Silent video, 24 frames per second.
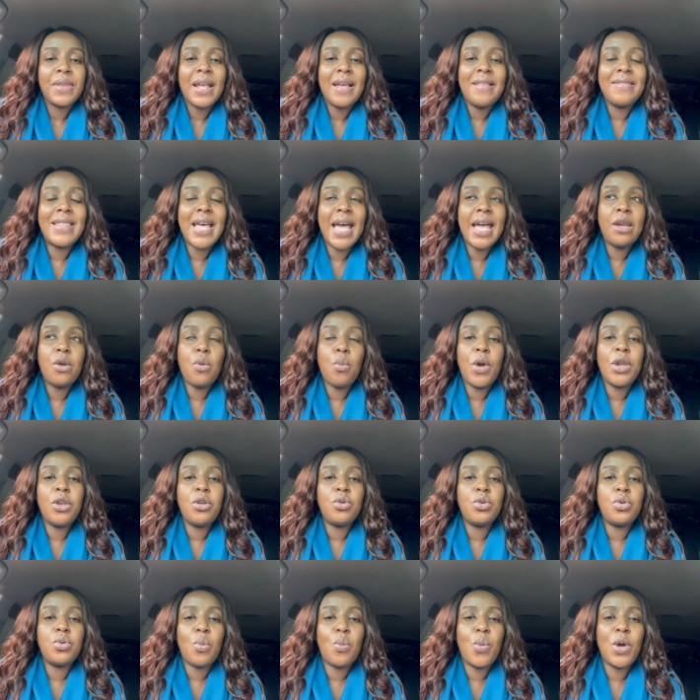Then when
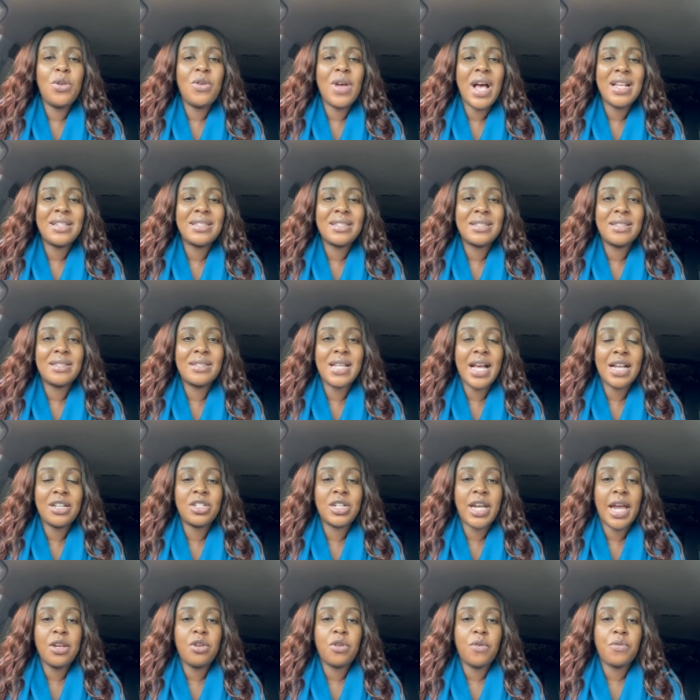you ask such
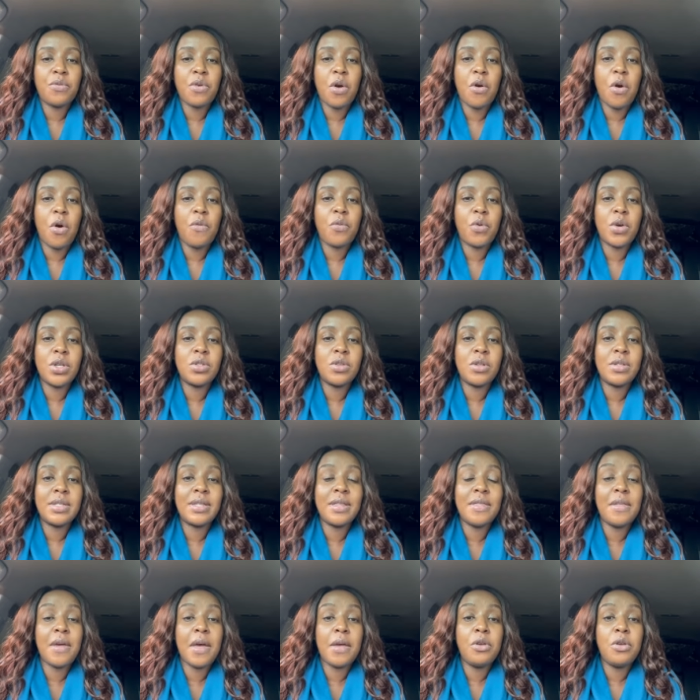kind of questions,
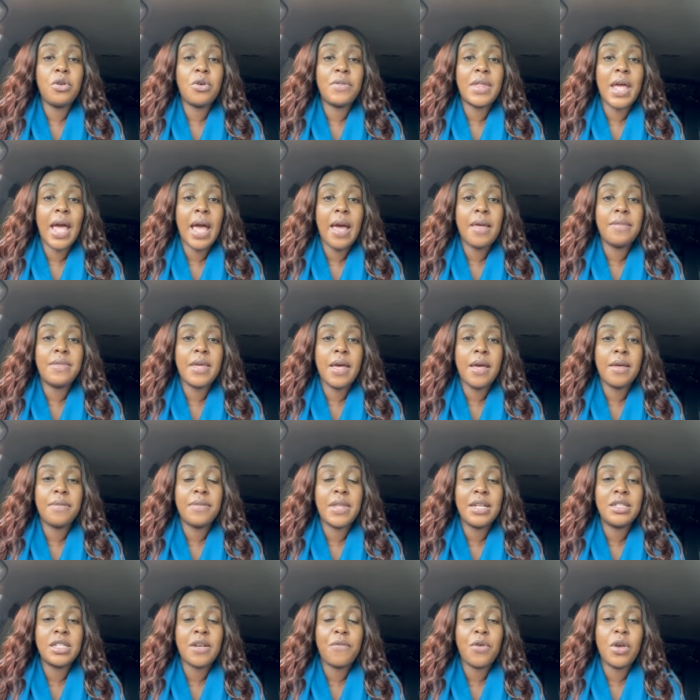the
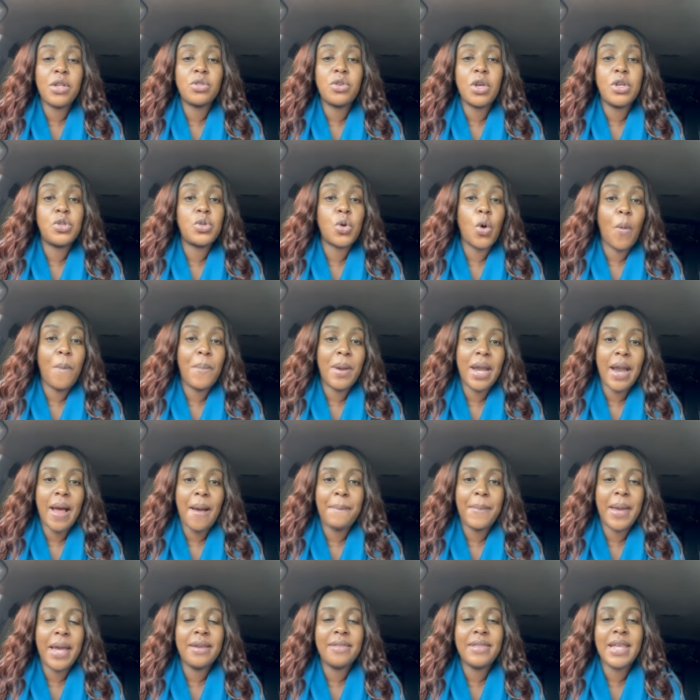interview is going to open
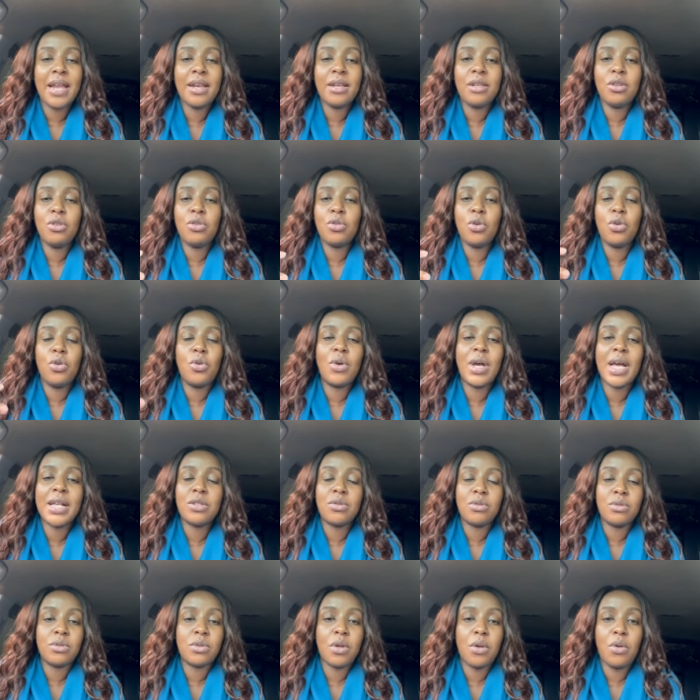up, and then, you're
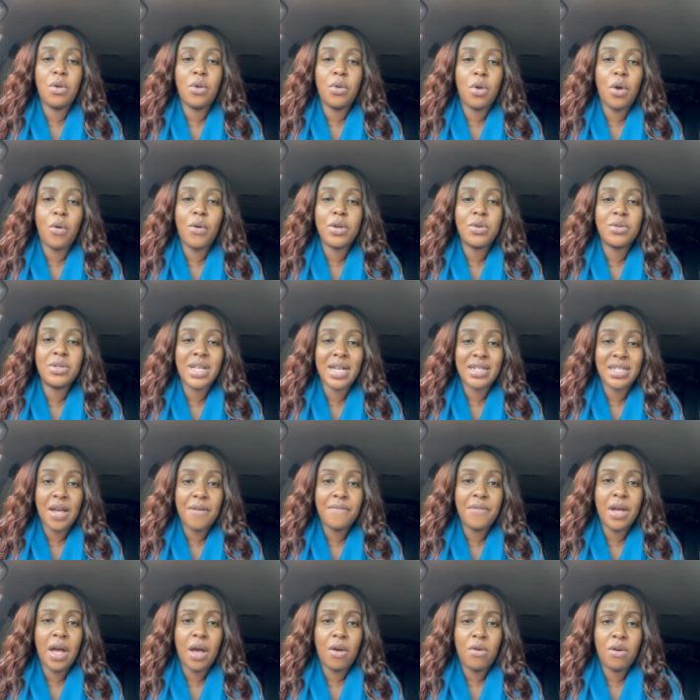going to start
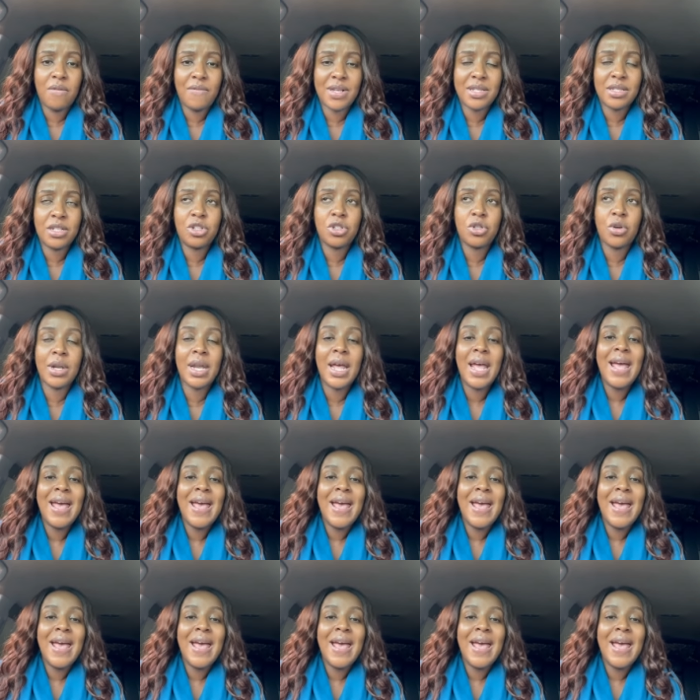having a conversation.